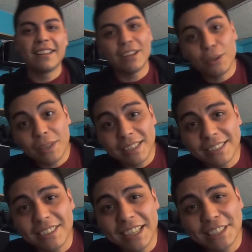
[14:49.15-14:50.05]
Okay,
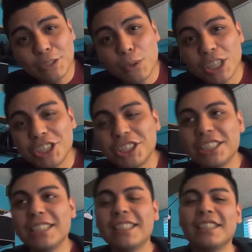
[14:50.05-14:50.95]
so next
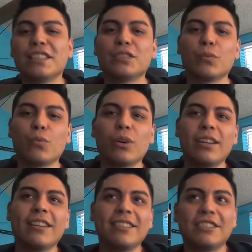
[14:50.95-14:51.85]
question is, what
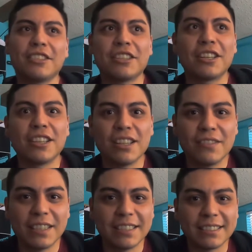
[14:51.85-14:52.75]
is your
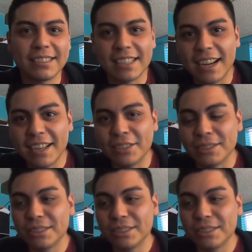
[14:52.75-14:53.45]
gloving style?